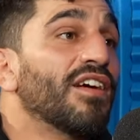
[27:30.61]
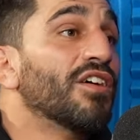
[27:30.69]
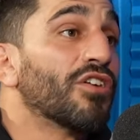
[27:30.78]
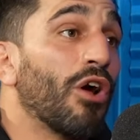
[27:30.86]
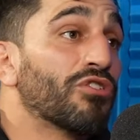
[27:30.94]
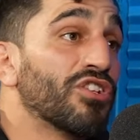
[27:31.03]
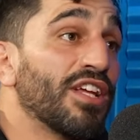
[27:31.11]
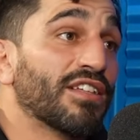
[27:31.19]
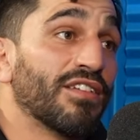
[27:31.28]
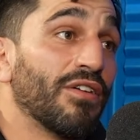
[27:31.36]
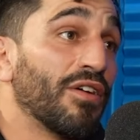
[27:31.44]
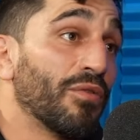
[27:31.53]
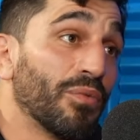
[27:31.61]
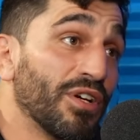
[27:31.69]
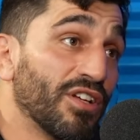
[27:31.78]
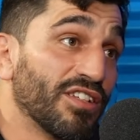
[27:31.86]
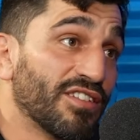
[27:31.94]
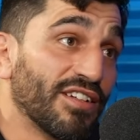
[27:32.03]
Coach Nick's a
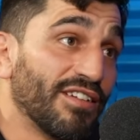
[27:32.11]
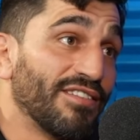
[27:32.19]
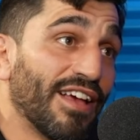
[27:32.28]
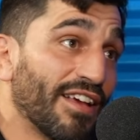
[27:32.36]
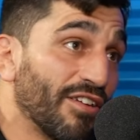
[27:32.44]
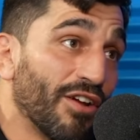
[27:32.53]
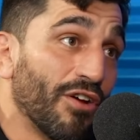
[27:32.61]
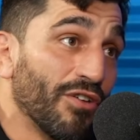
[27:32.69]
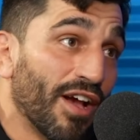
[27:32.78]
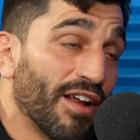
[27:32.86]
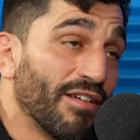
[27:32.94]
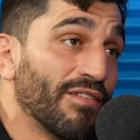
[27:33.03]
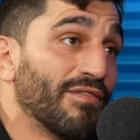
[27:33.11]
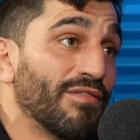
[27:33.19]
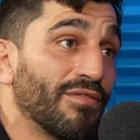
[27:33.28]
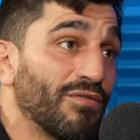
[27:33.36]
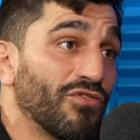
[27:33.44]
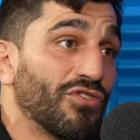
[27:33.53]
realistic. He's like, you know, you gotta
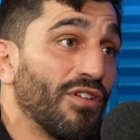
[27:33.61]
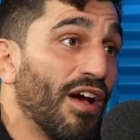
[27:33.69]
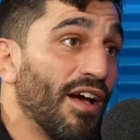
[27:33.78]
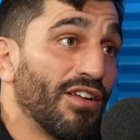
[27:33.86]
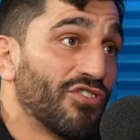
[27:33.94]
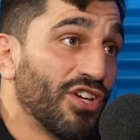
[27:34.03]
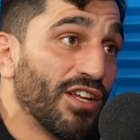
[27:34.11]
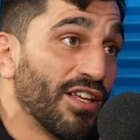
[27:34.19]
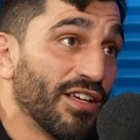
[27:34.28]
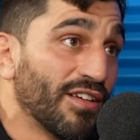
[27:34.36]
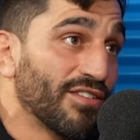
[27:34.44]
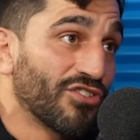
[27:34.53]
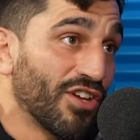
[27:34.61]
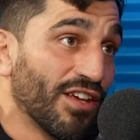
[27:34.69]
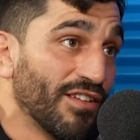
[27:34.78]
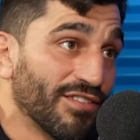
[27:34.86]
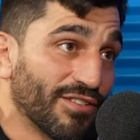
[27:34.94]
uh, chinny chin.